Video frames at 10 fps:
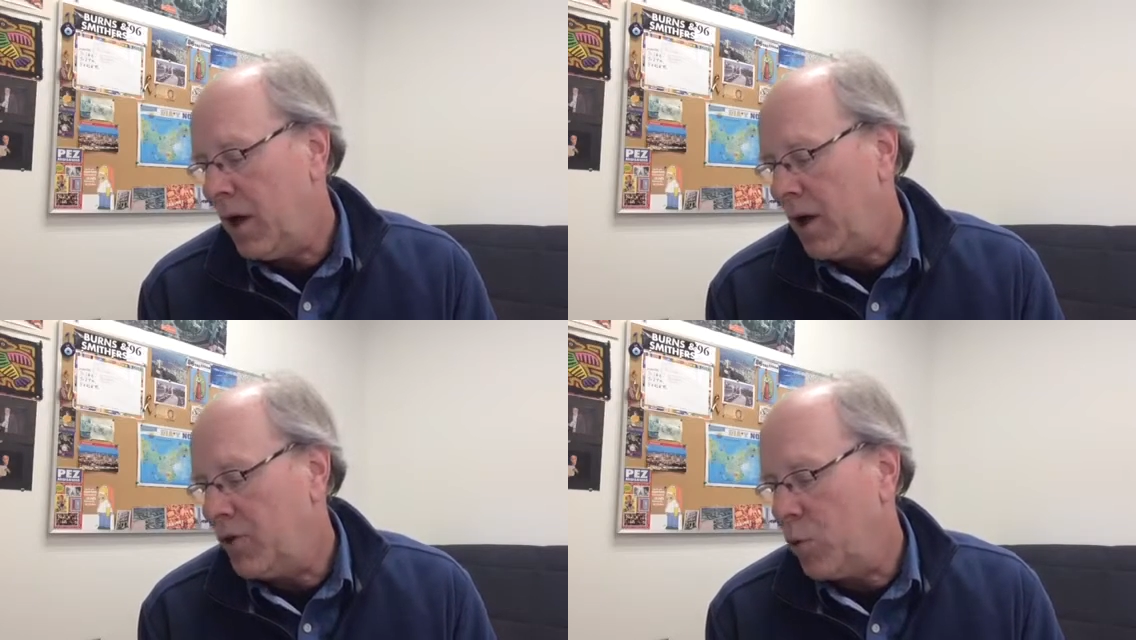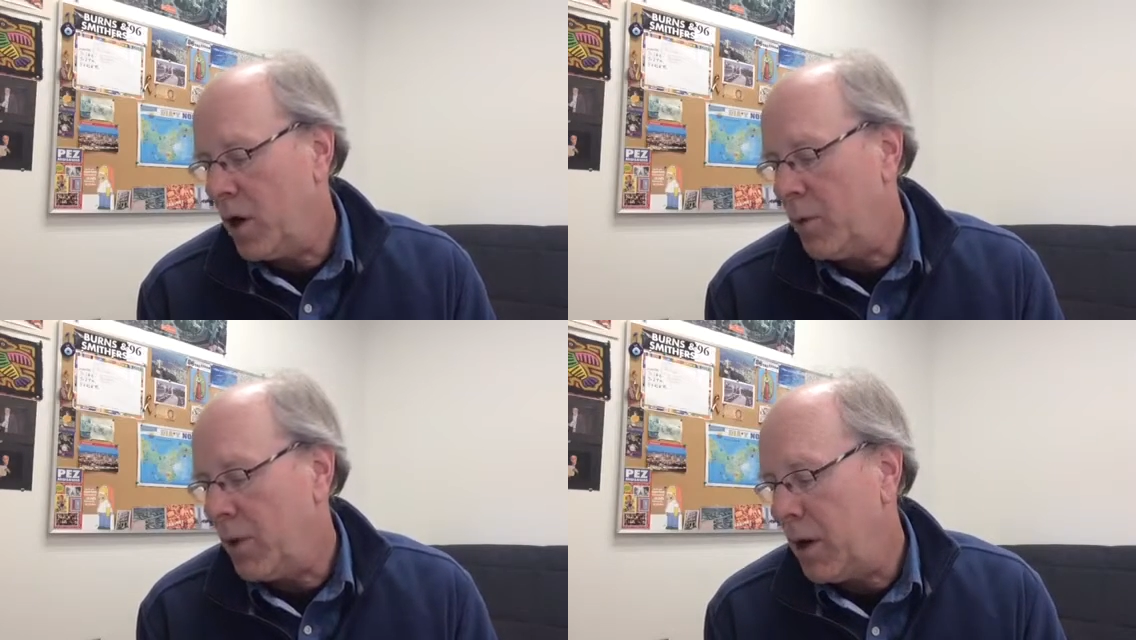I
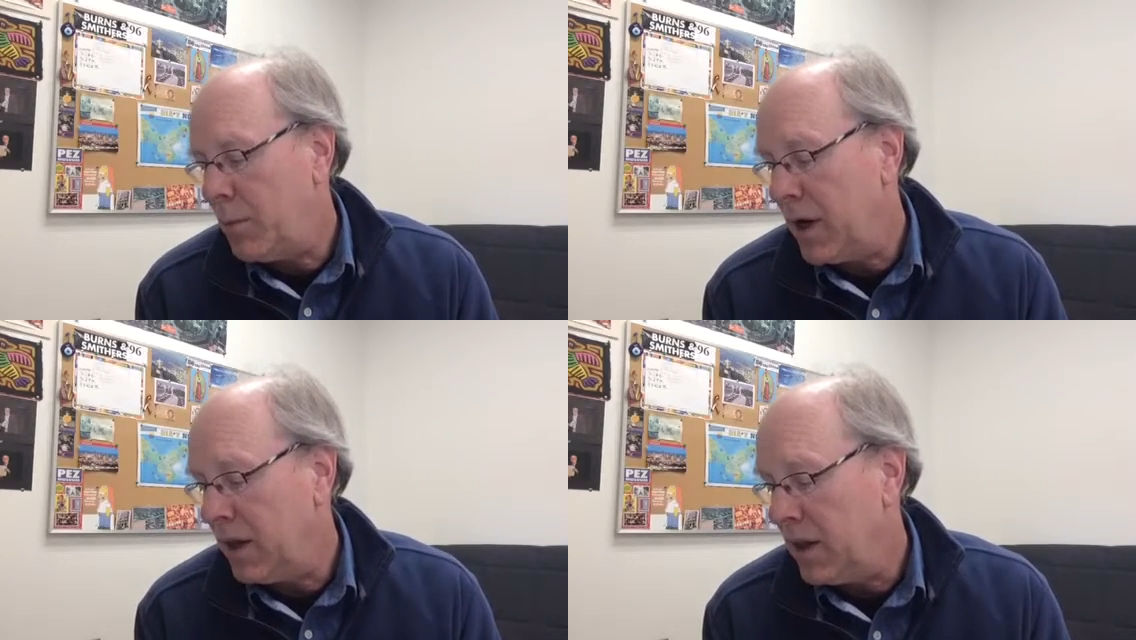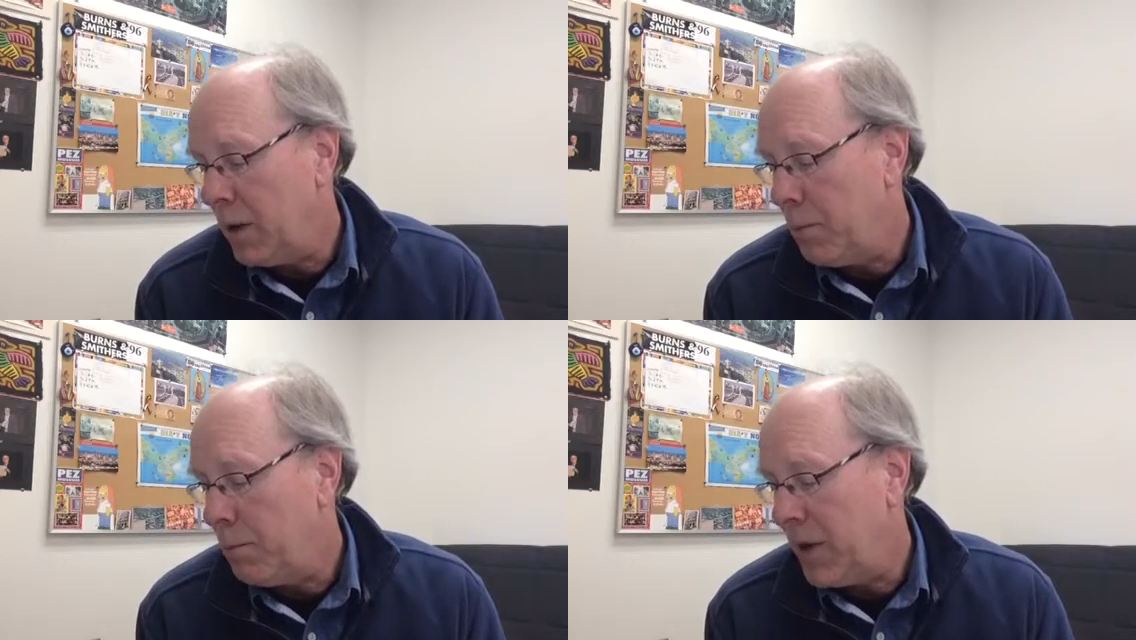swear by
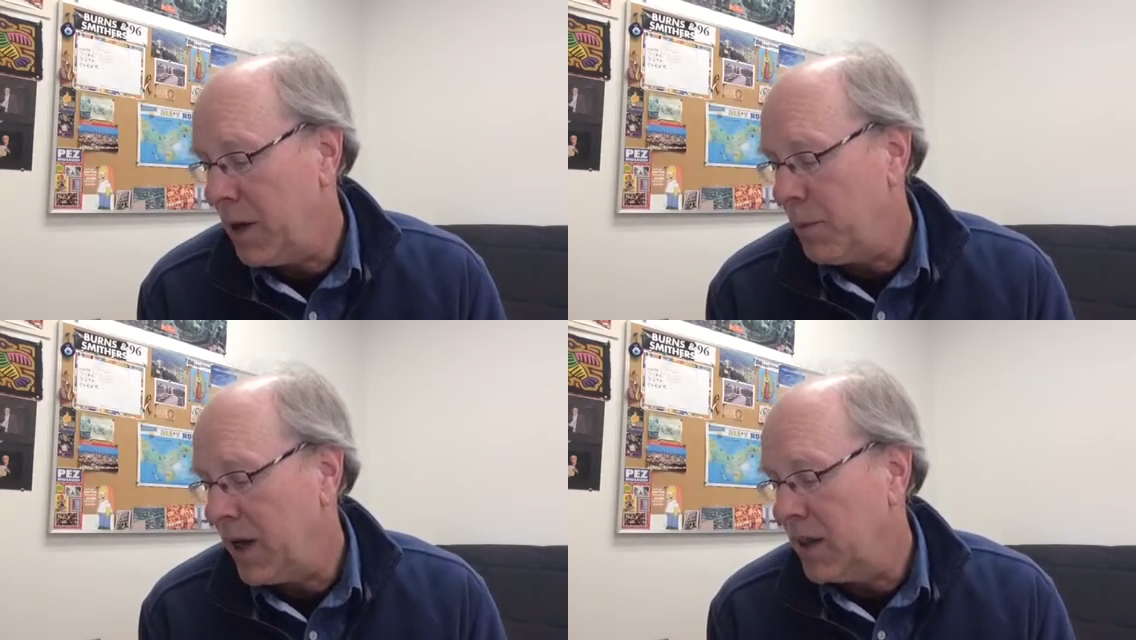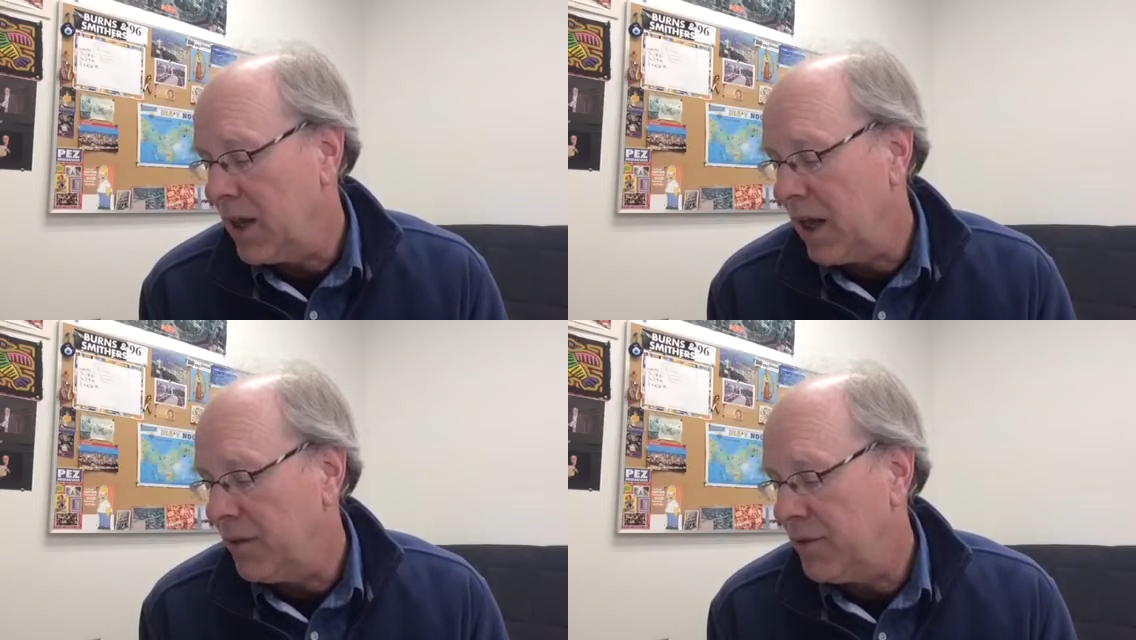my
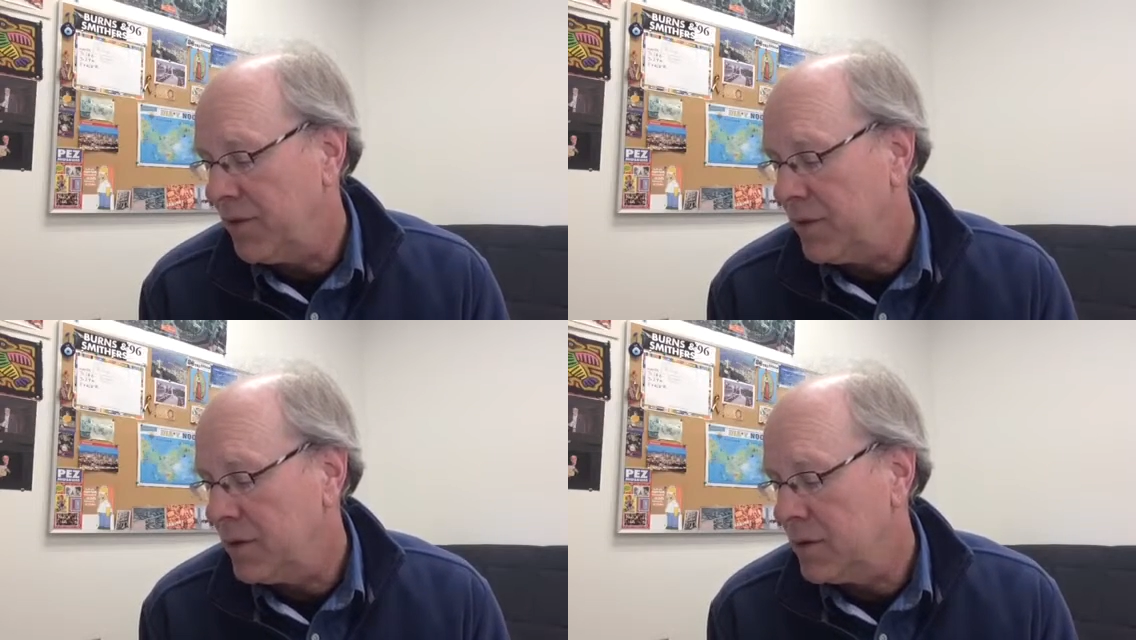life